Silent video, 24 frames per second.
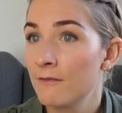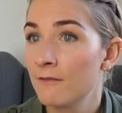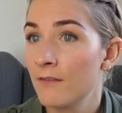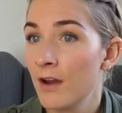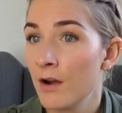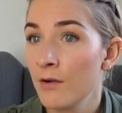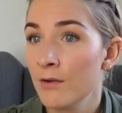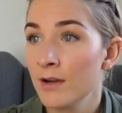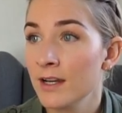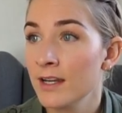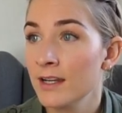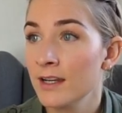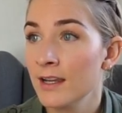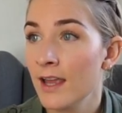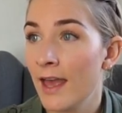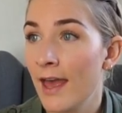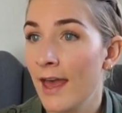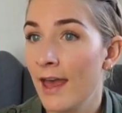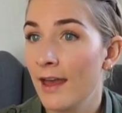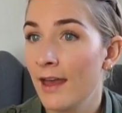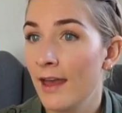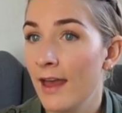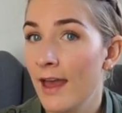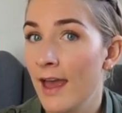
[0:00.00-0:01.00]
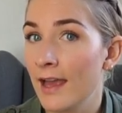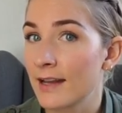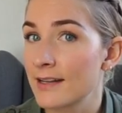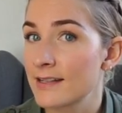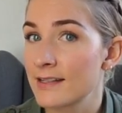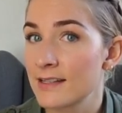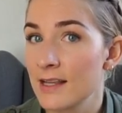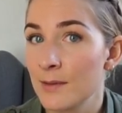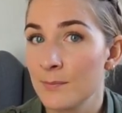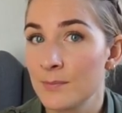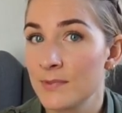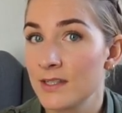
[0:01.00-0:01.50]
very
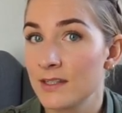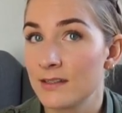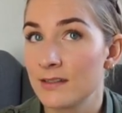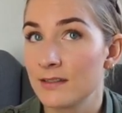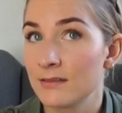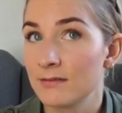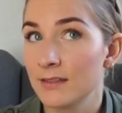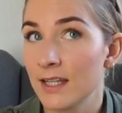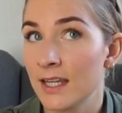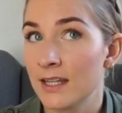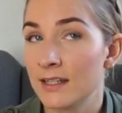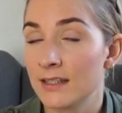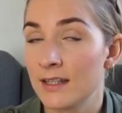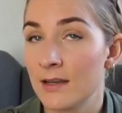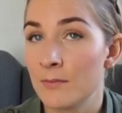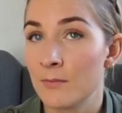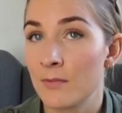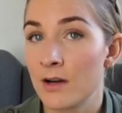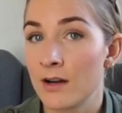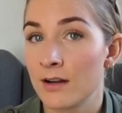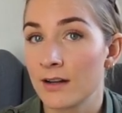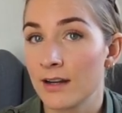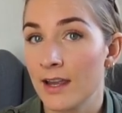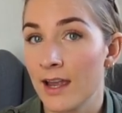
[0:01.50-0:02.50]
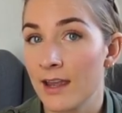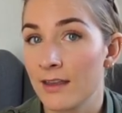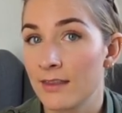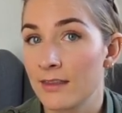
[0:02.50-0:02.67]
accepted in Denmark.